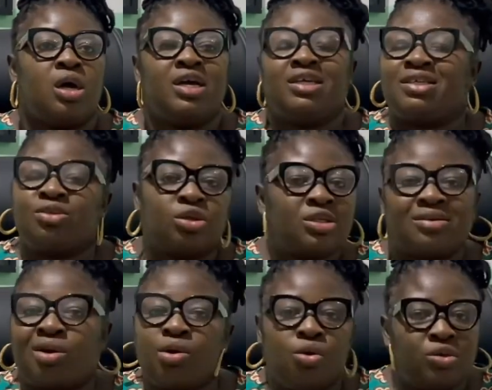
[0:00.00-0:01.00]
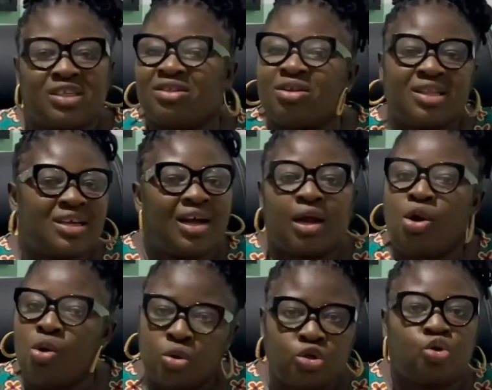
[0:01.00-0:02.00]
is not close. It's nothing
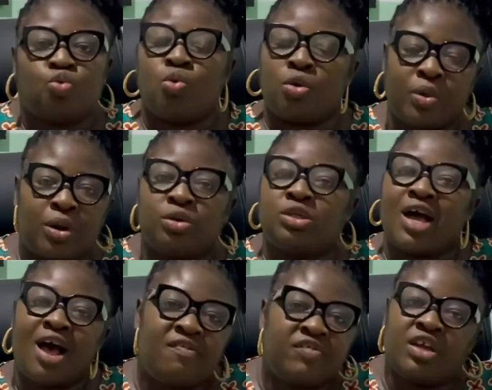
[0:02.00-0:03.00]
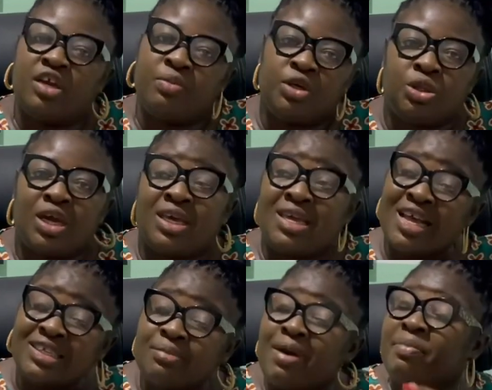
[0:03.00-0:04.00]
close to what we're going to have in Ibeju Lekki.
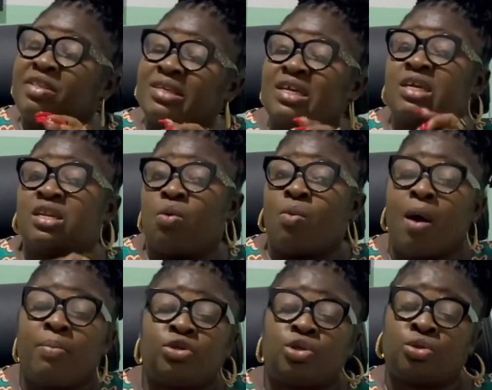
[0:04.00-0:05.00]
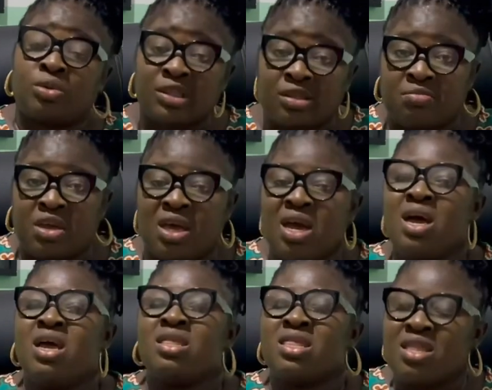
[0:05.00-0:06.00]
Yes, it might be taking a while, but trust me,
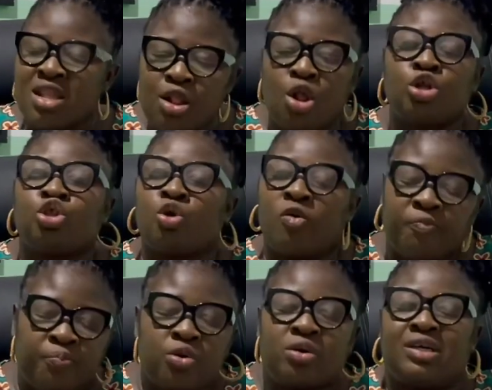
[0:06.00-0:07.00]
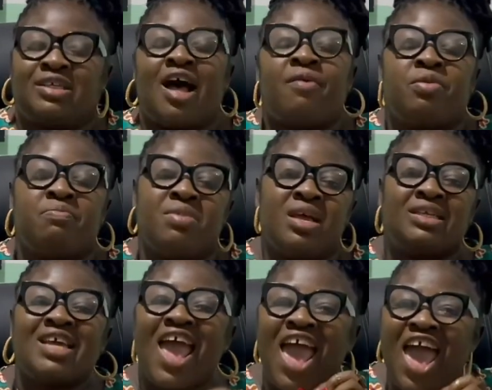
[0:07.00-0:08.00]
lots of progress have been made
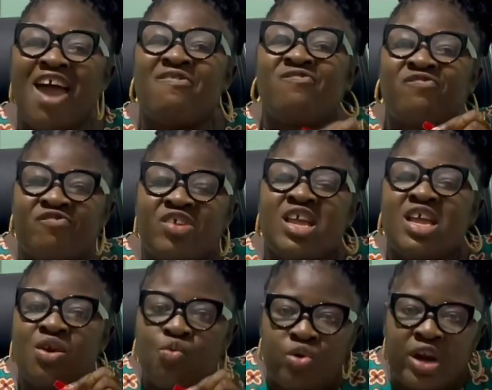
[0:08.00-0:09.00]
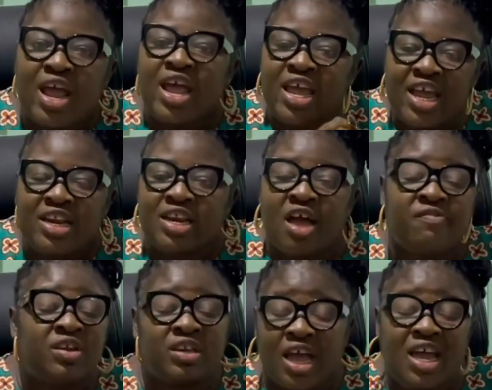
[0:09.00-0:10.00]
every day in,
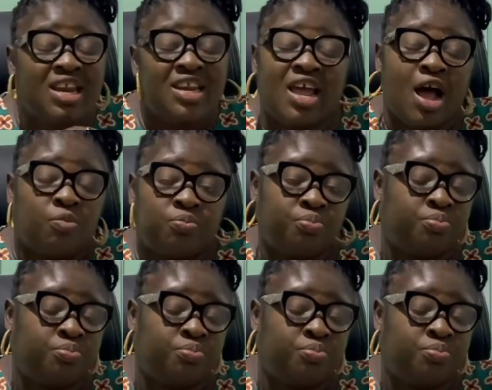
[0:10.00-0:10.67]
day out,